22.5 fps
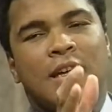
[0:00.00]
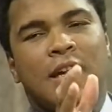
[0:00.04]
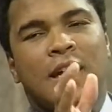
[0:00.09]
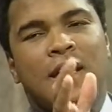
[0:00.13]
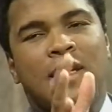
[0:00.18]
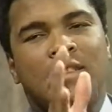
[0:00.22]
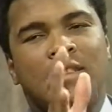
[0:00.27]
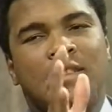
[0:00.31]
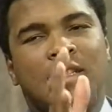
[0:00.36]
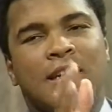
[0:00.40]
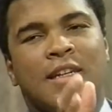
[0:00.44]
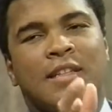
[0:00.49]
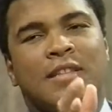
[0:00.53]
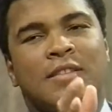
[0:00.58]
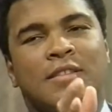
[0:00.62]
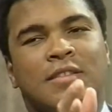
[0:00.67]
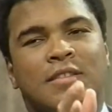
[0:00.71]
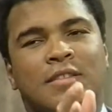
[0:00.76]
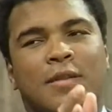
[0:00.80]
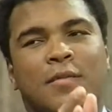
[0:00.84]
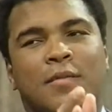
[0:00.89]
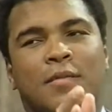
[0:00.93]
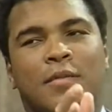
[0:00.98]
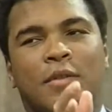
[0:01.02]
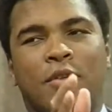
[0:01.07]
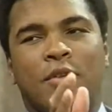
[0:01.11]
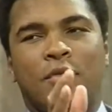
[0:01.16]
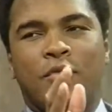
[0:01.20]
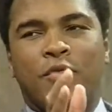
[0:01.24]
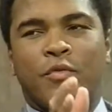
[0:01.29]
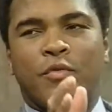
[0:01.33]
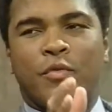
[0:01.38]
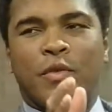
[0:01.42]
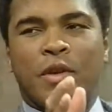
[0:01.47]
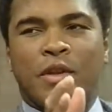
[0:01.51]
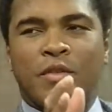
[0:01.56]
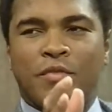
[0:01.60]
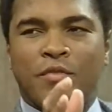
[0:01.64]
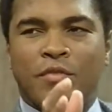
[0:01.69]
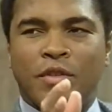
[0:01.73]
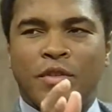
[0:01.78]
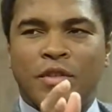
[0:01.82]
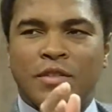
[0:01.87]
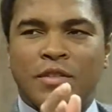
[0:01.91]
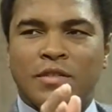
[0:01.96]
I tell you
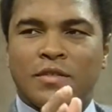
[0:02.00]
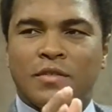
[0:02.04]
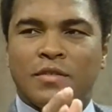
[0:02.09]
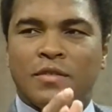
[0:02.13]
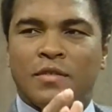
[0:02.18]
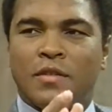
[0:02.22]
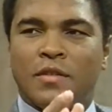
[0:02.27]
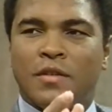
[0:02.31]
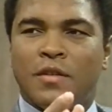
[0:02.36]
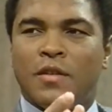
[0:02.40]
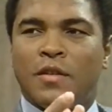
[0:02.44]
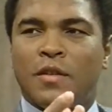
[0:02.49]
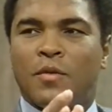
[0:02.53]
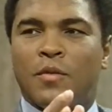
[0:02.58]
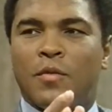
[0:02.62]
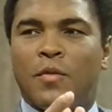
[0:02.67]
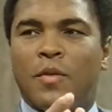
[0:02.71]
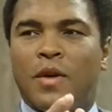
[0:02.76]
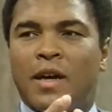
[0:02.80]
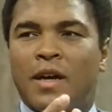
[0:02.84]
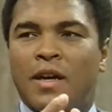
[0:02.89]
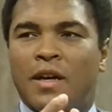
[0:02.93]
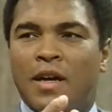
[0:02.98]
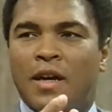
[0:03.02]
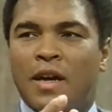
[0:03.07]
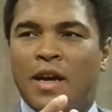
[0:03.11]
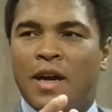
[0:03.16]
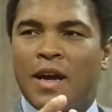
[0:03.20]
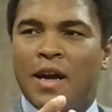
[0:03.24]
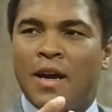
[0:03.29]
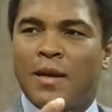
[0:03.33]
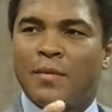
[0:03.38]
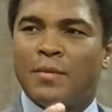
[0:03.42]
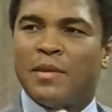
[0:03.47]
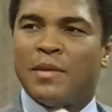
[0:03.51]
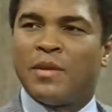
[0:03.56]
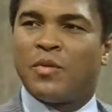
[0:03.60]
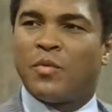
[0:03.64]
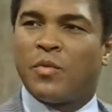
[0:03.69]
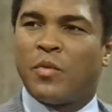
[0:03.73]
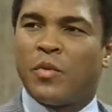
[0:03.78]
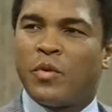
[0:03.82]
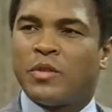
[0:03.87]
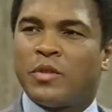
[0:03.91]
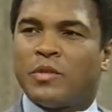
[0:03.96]
one reason why I'll be the
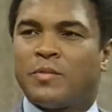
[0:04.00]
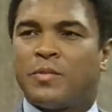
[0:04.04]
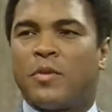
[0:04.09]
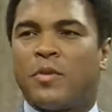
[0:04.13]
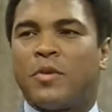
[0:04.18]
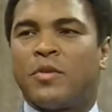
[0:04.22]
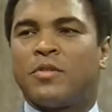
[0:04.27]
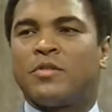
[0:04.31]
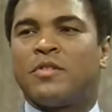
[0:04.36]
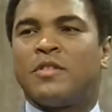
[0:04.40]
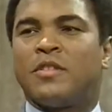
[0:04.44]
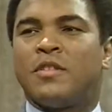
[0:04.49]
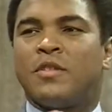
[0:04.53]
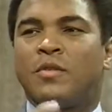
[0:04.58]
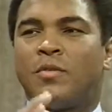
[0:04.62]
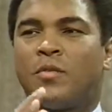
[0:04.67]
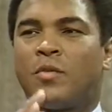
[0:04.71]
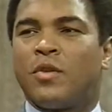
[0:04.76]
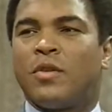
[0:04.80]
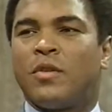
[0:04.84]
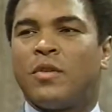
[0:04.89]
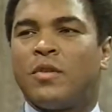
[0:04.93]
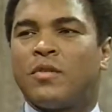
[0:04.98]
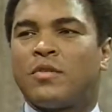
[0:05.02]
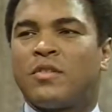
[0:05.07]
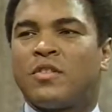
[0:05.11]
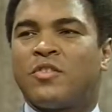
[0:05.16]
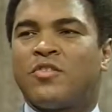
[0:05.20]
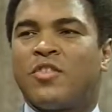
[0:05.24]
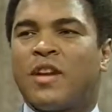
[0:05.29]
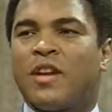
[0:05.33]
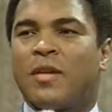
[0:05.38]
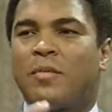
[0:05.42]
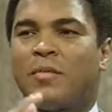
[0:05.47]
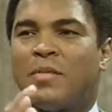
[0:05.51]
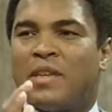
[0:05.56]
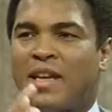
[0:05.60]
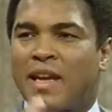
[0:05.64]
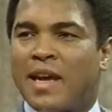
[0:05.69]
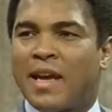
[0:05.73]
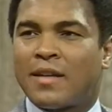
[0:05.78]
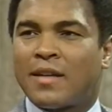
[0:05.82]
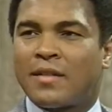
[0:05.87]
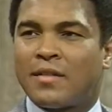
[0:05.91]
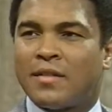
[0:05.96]
worst person in the world to try to be an
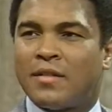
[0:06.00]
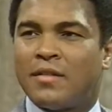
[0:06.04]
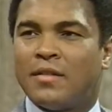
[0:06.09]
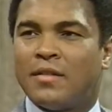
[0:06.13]
actor.